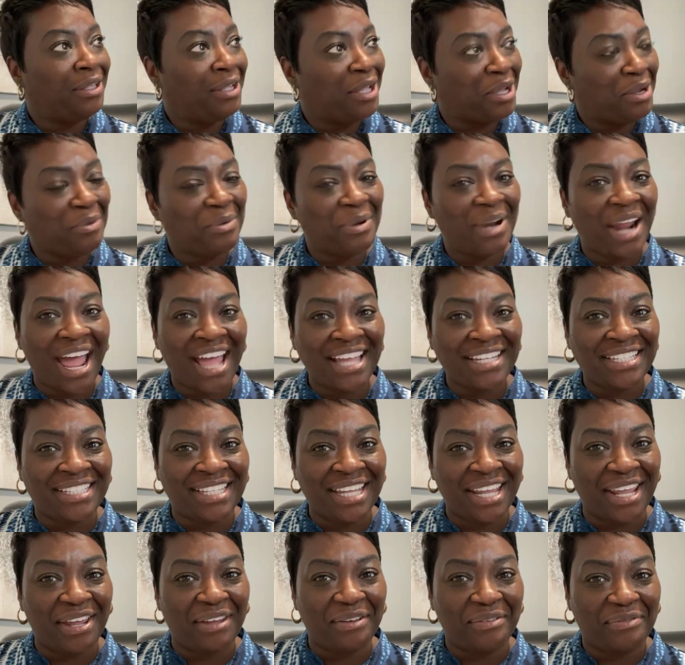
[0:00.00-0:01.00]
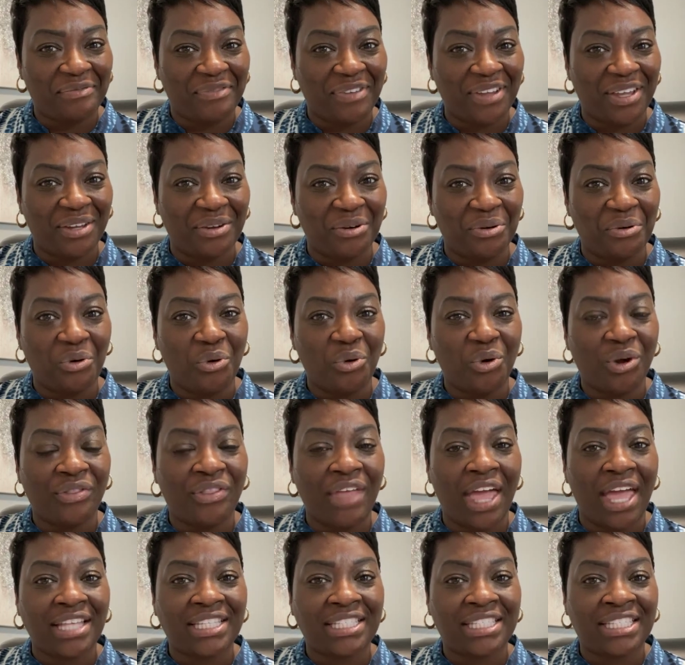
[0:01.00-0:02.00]
look what I did feel or
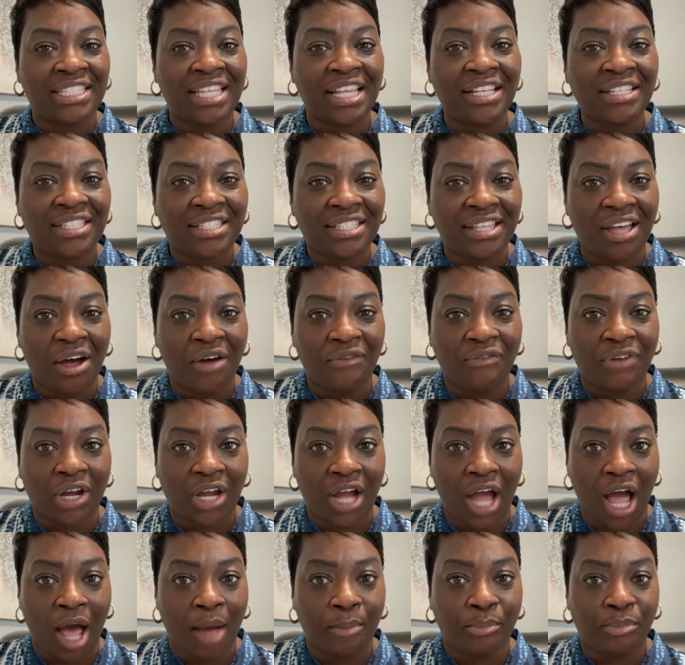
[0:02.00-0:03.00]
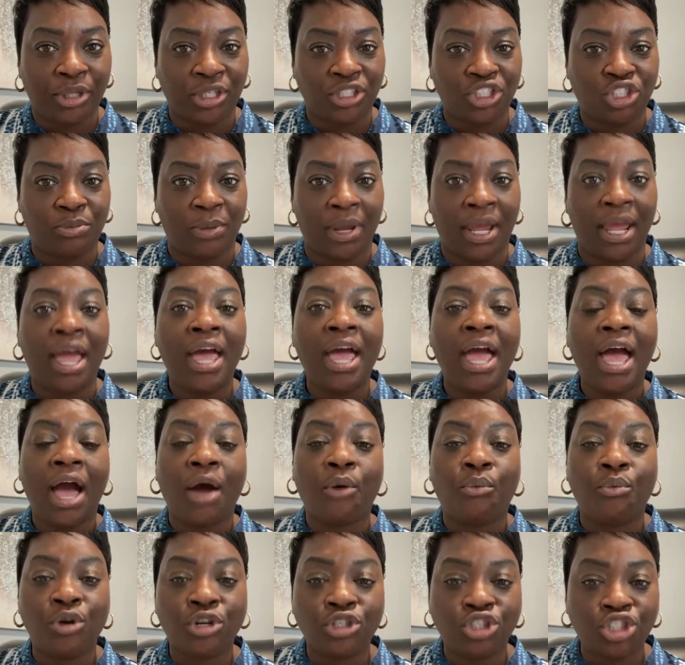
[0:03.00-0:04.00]
that sense of accomplishment.
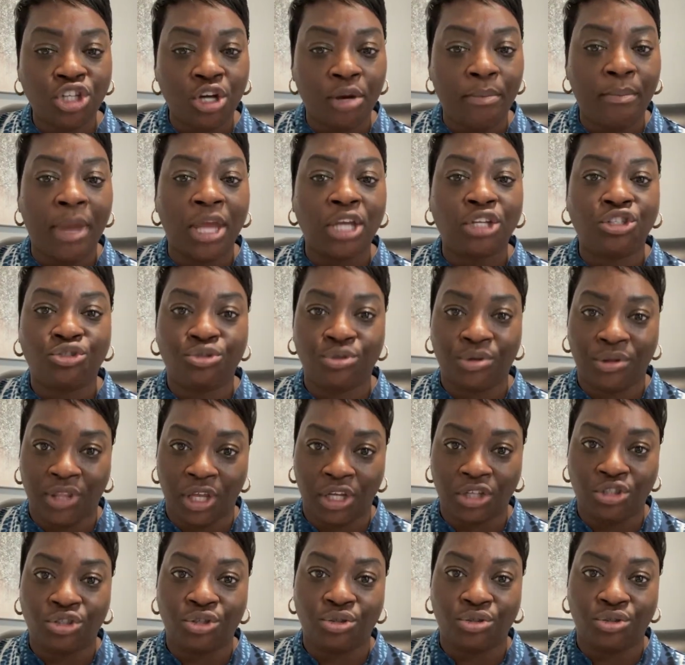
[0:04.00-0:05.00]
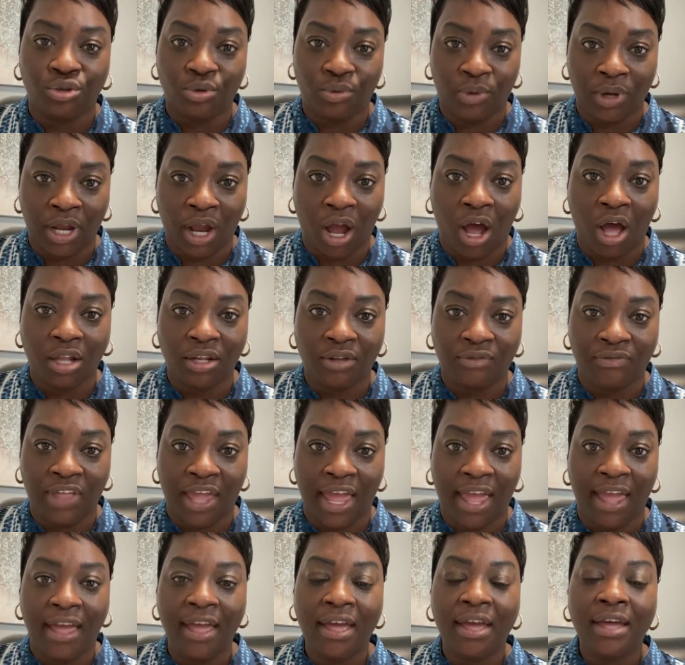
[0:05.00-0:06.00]
I want you to make sure that you're doing all of
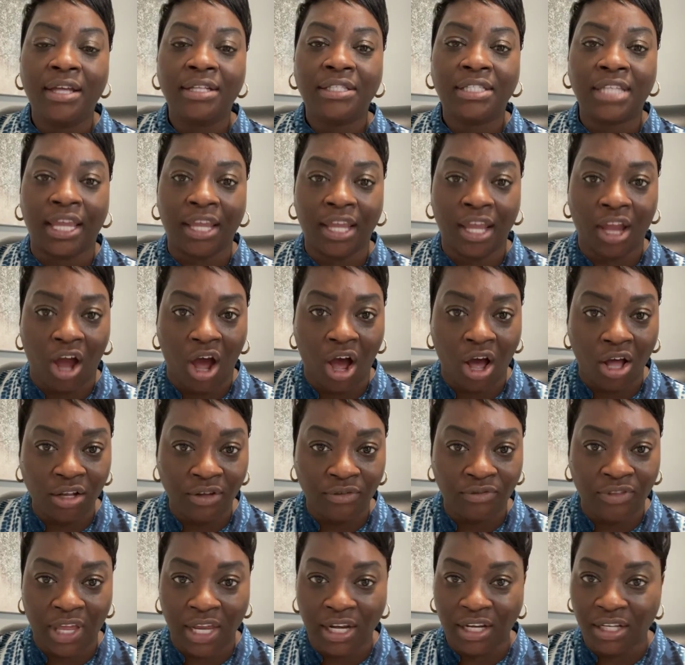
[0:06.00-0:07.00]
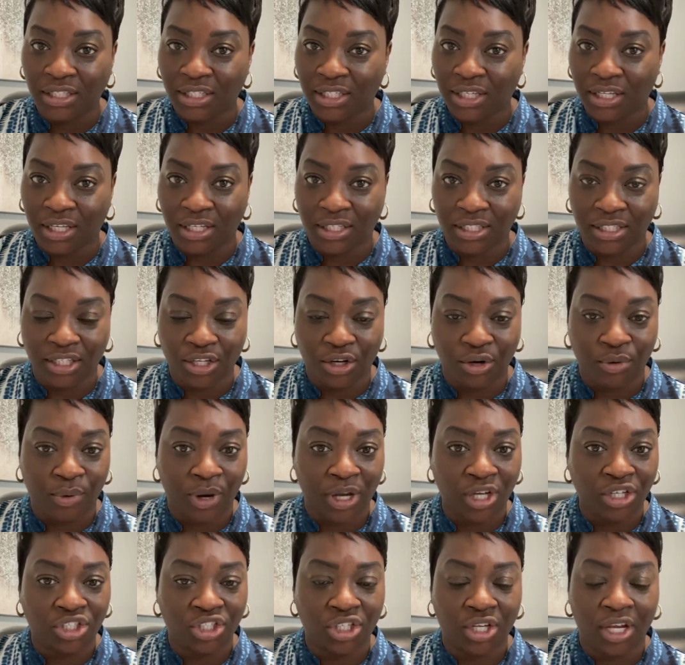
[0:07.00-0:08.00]
that, taking all of that into
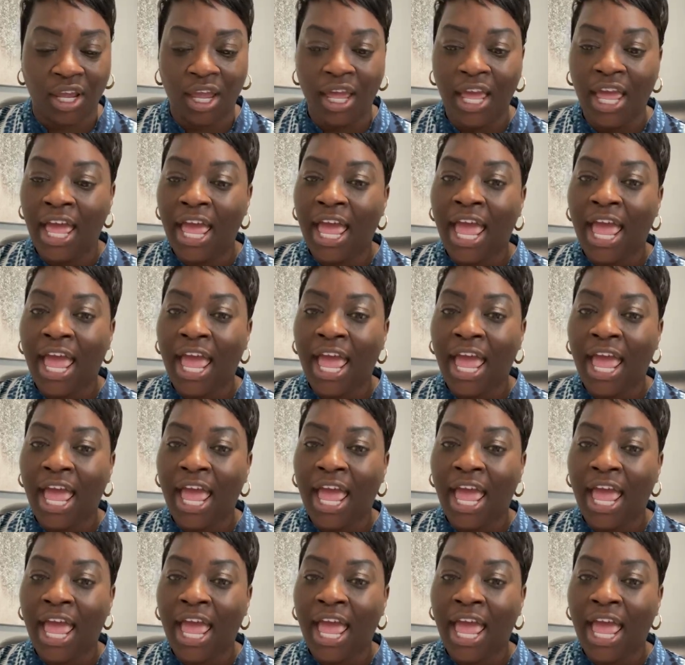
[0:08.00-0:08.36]
consideration